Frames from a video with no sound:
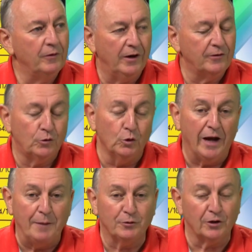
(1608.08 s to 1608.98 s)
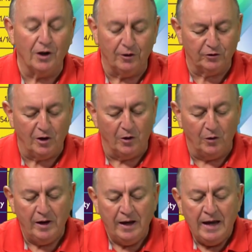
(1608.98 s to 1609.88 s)
There's 2 games to go.
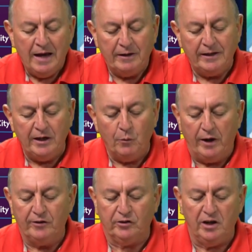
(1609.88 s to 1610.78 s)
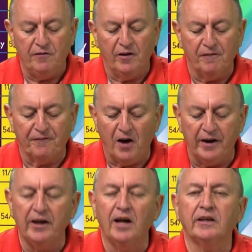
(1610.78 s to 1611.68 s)
So, anyway, Steve,
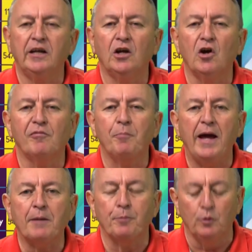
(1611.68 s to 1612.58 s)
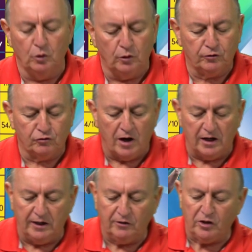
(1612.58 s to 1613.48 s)
Friday night kickoff. Blackpool, who are
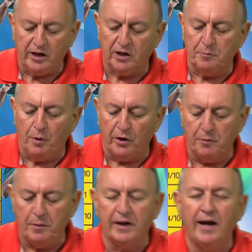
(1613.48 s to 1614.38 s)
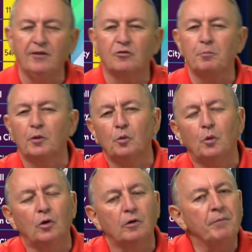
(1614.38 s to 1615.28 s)
struggling second bottom against
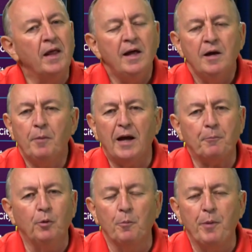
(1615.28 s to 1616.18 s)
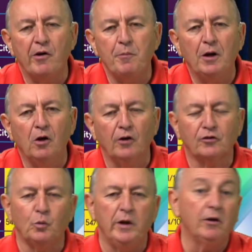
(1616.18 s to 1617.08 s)
Millwall. Blackpool buried me
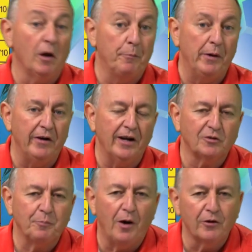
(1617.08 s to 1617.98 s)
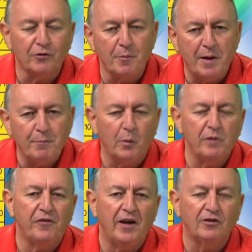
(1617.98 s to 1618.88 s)
last week. Buried us both. Remember, we
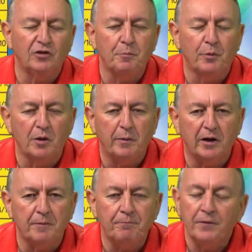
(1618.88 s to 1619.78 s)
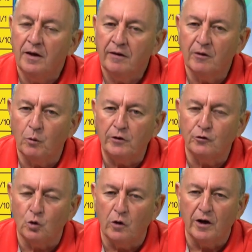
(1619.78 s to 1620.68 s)
fancied Birmingham. They
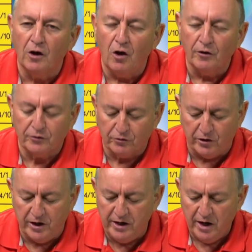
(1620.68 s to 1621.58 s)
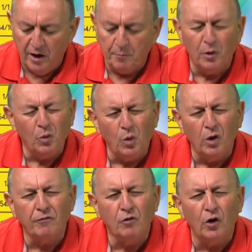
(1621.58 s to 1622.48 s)
won 2 of their last 3.
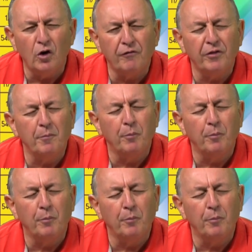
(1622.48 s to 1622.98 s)
Millwall have gone off the